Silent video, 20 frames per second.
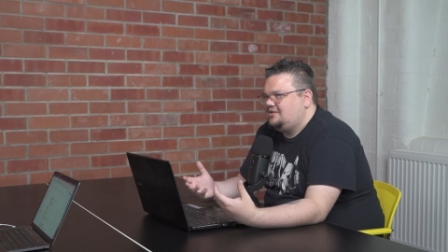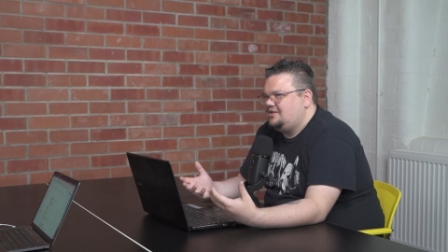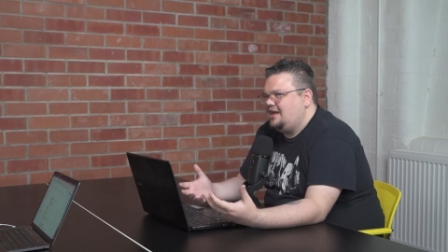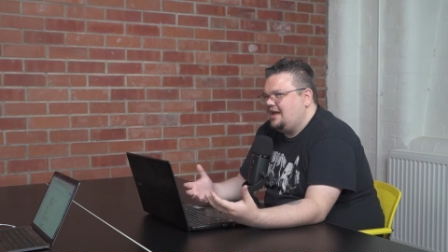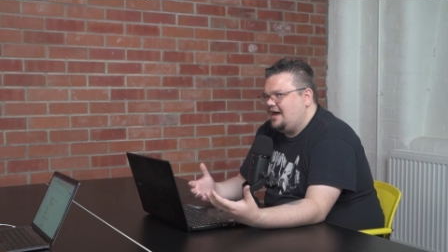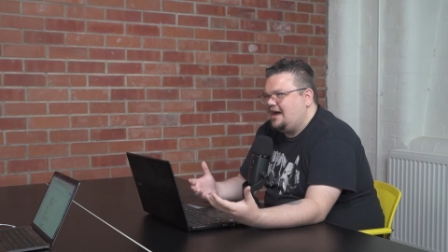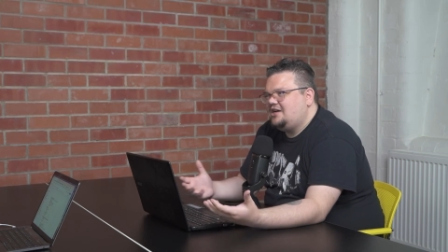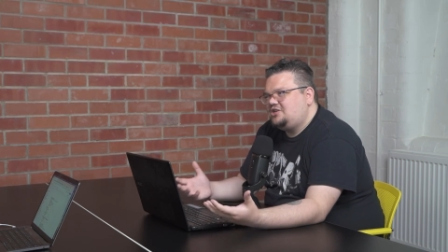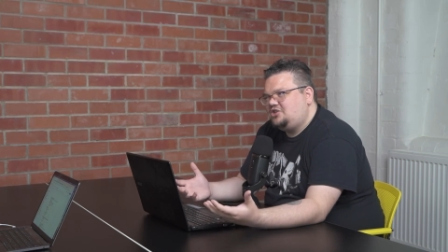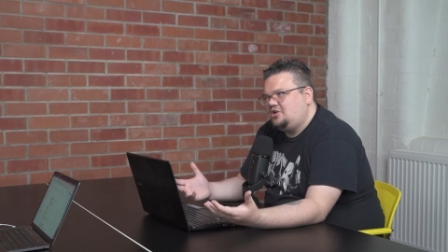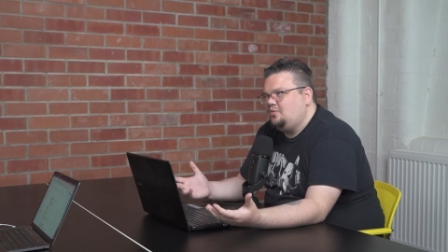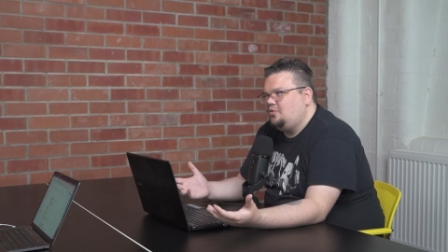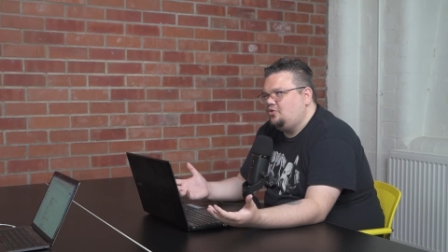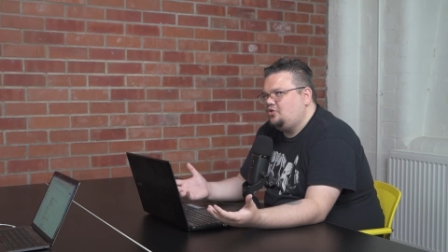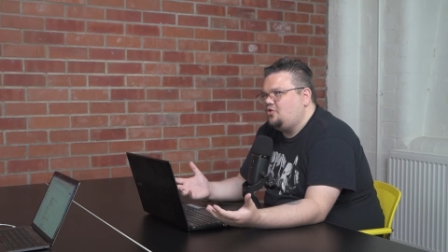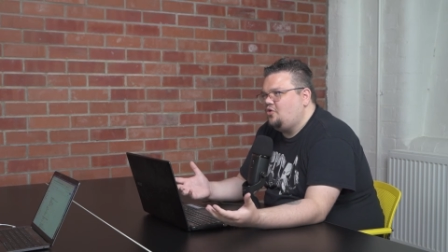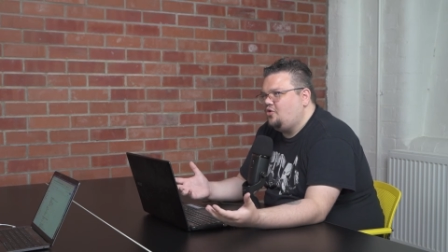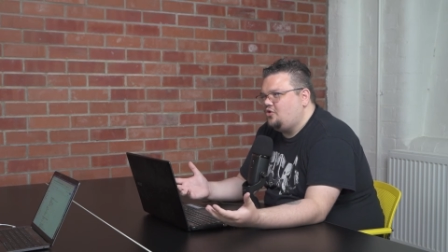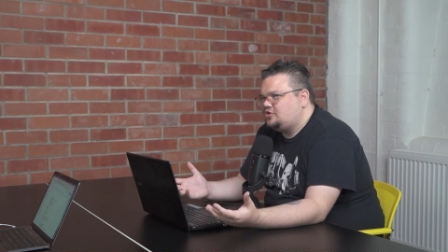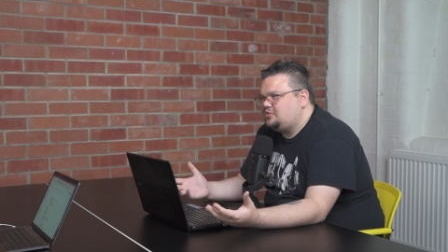It actually would
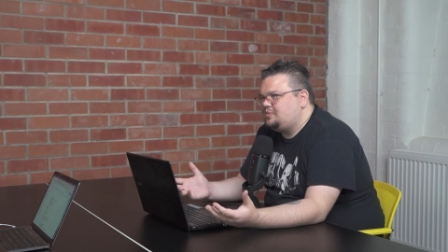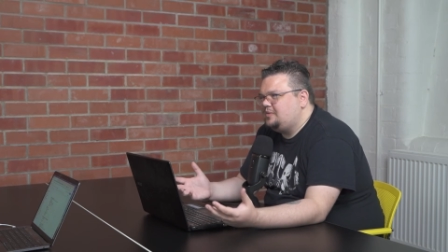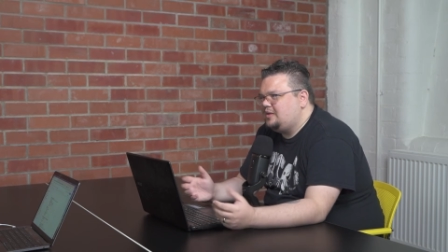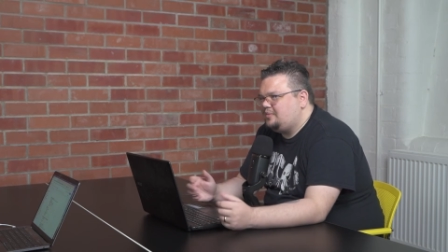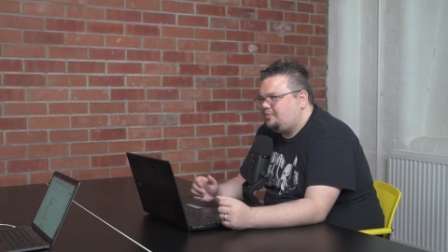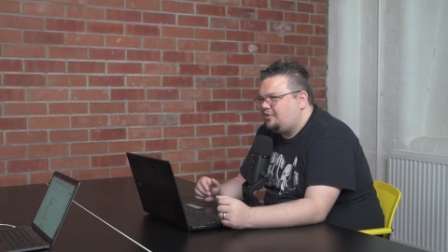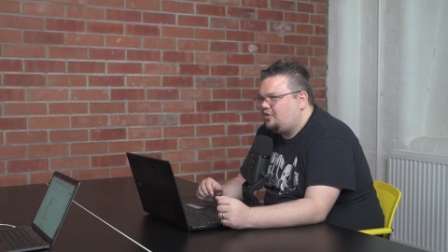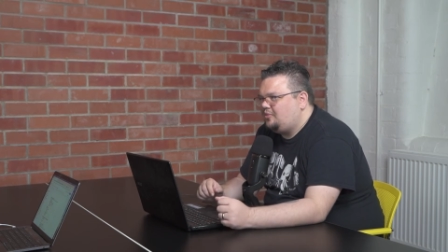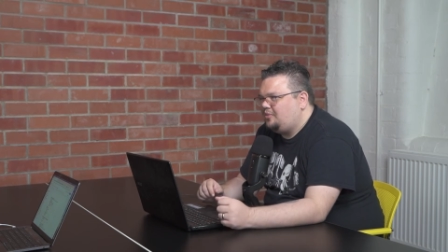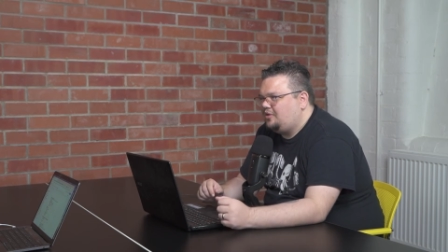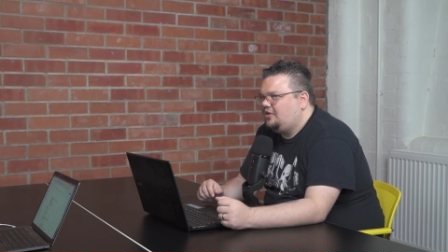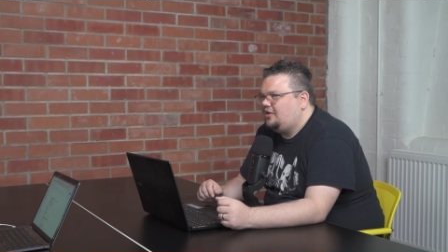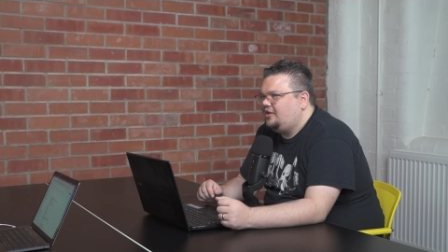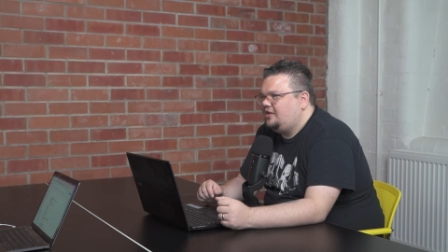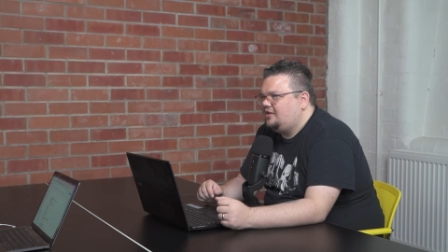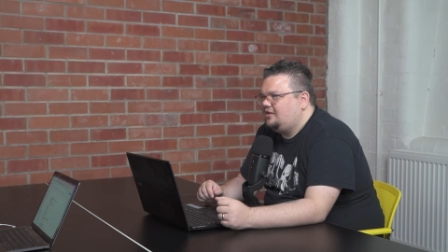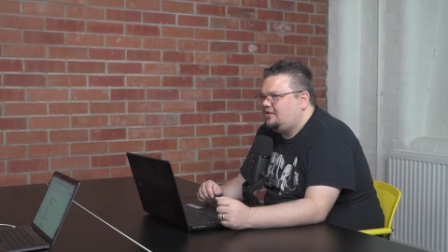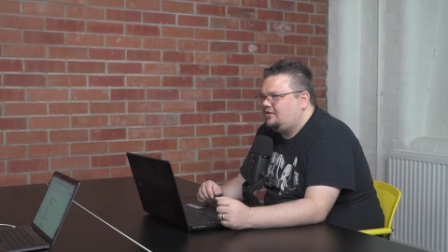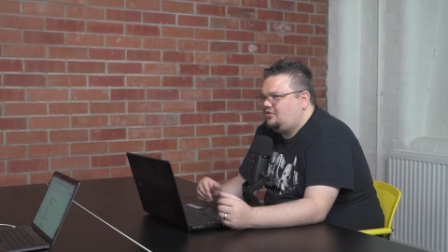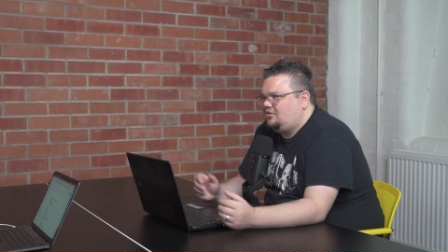cost me probably
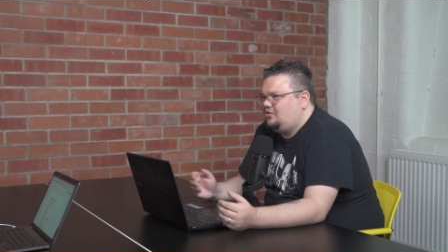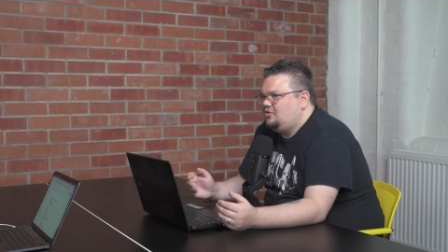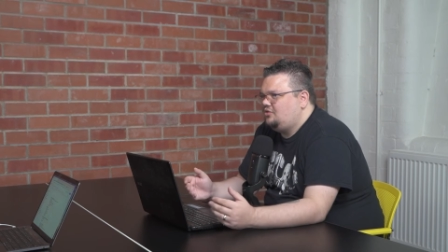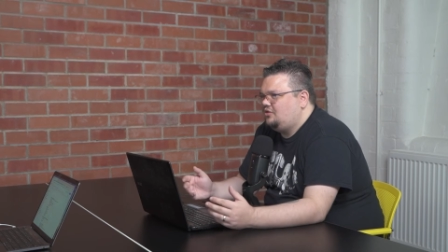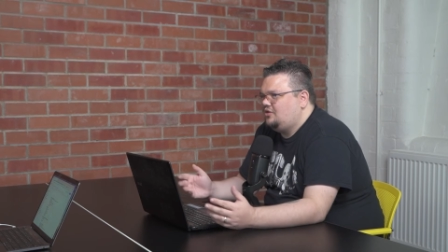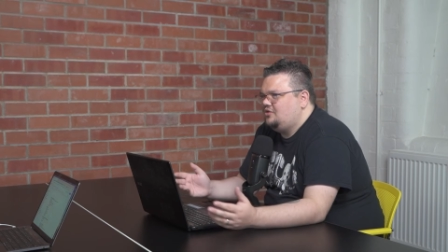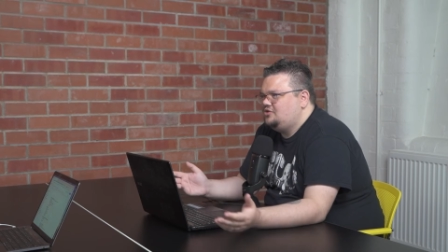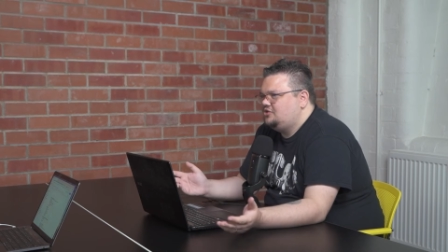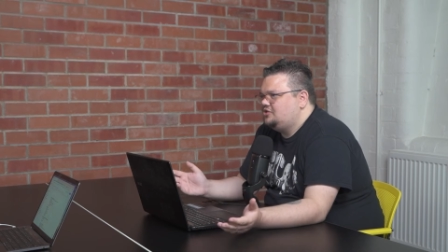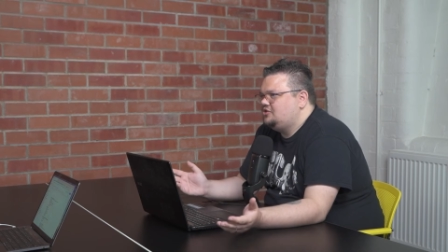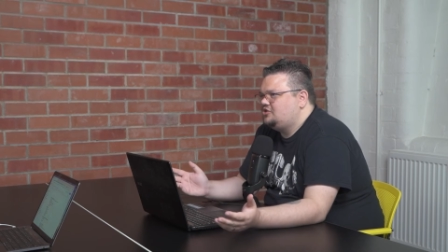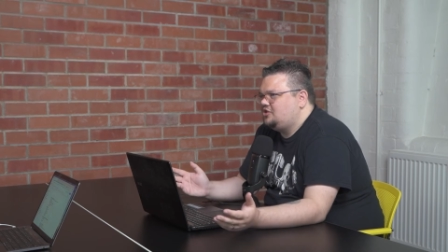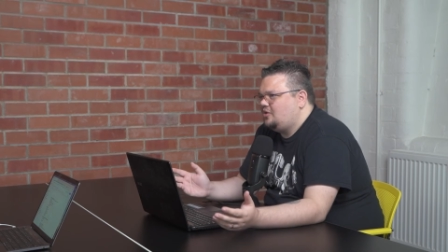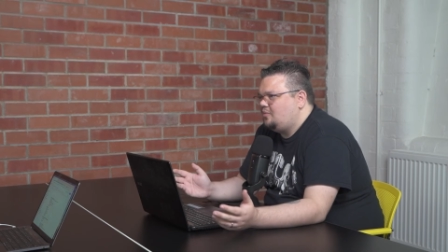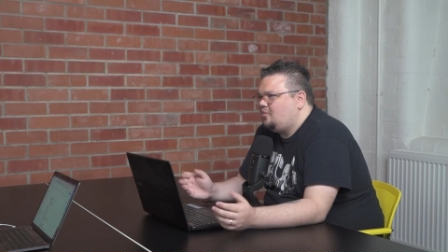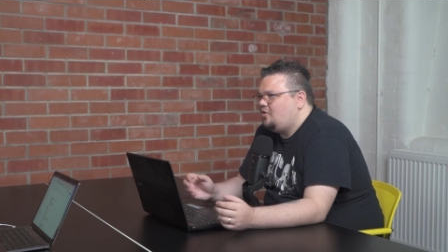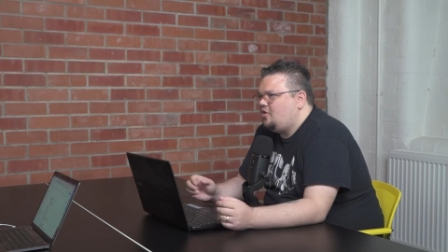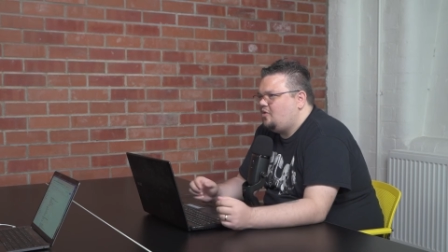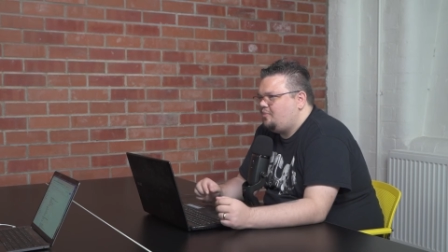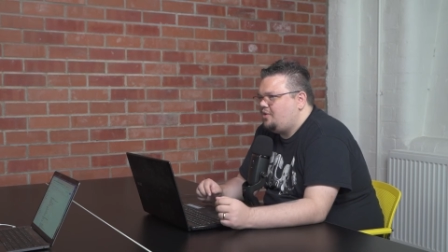like 2,000
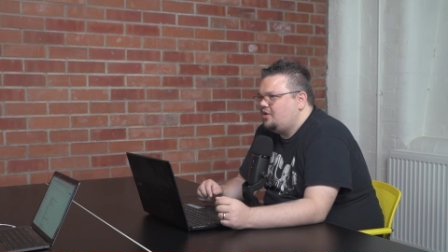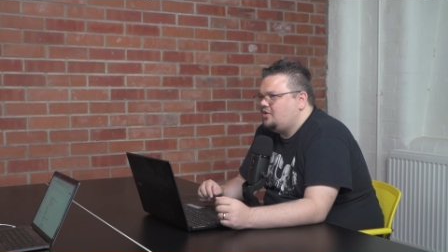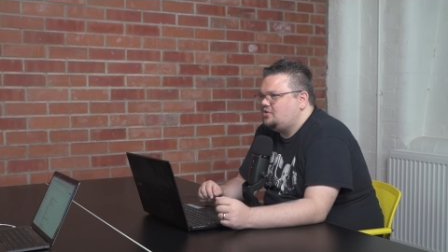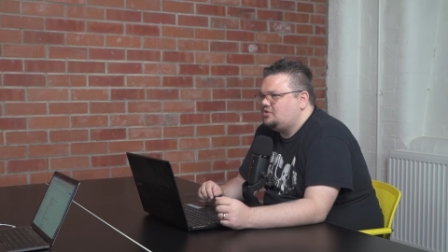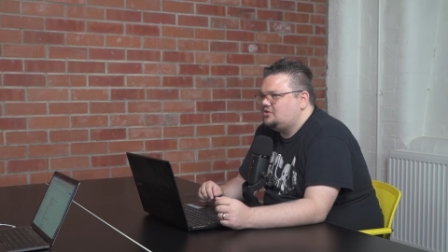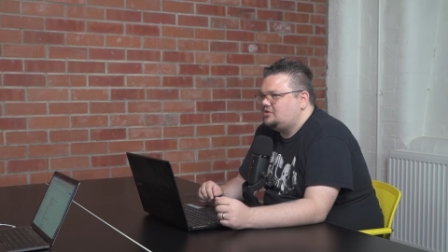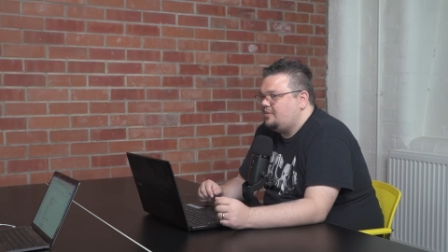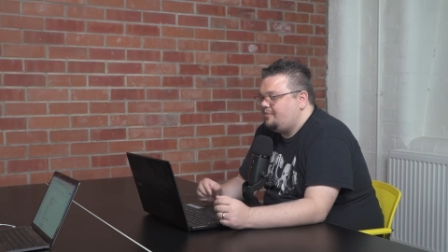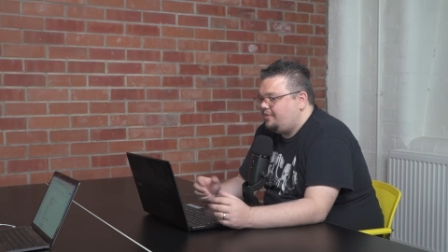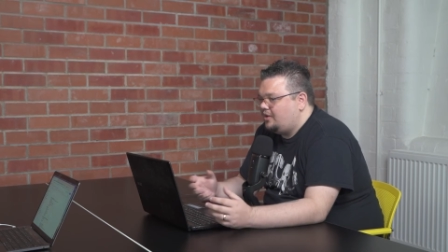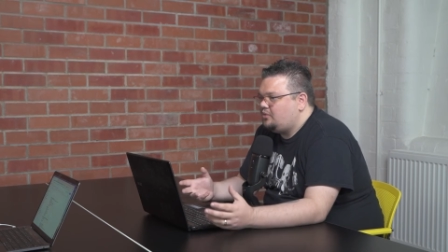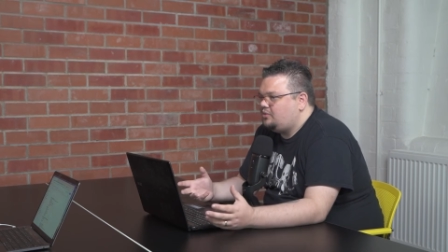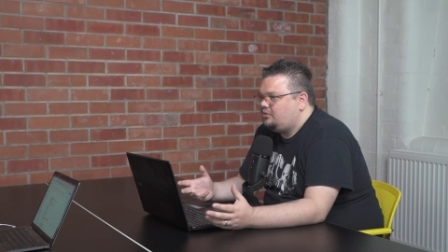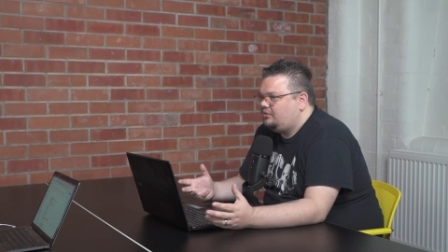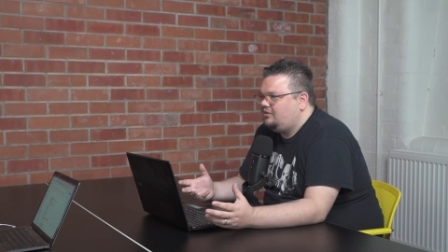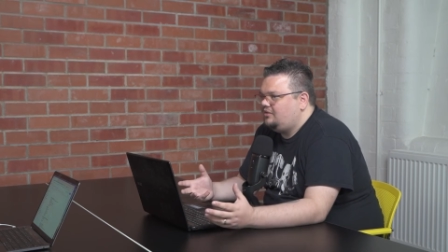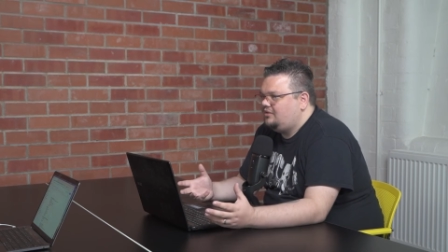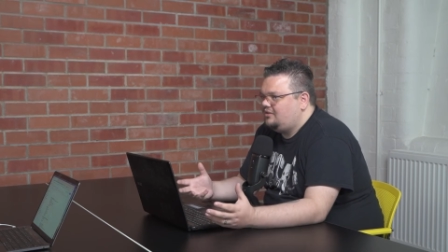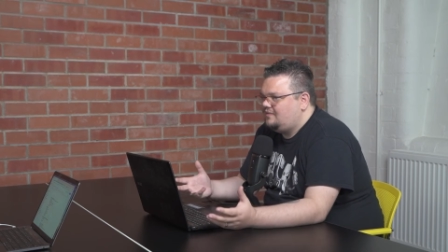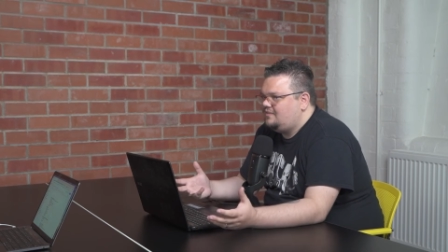somewhat pounds to
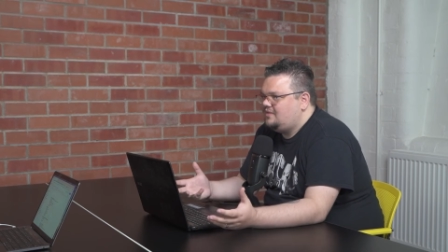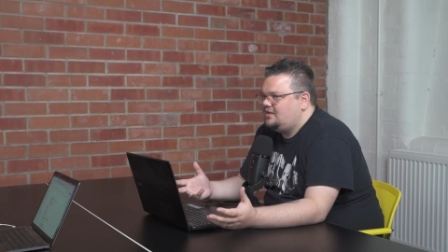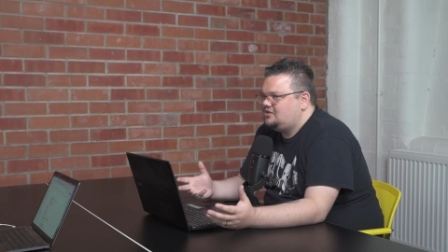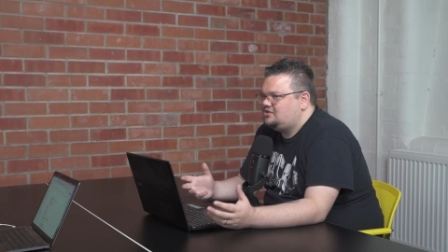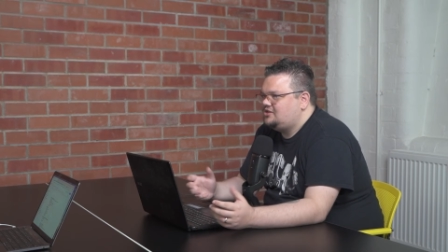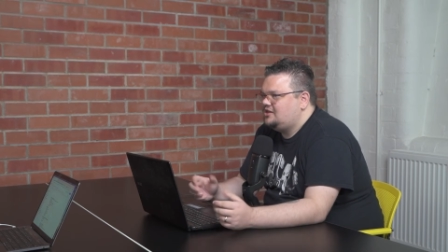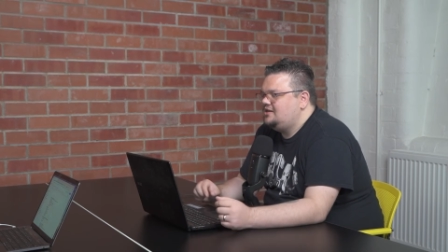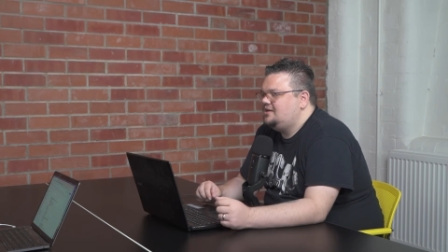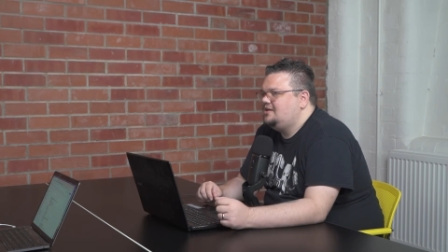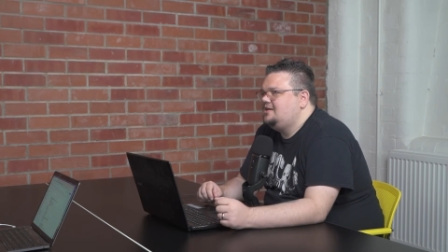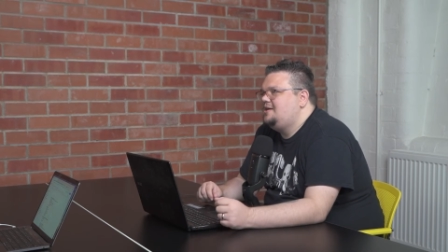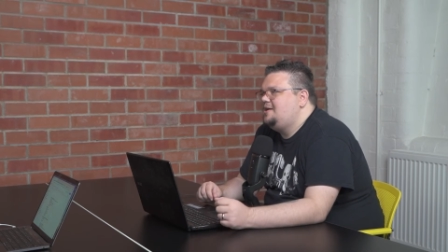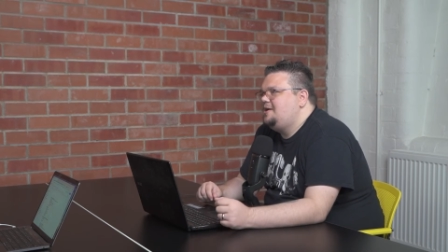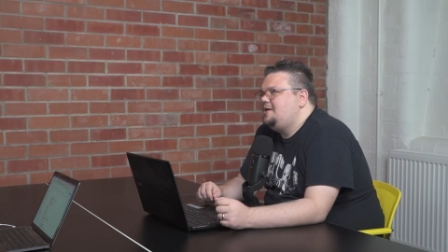build the site.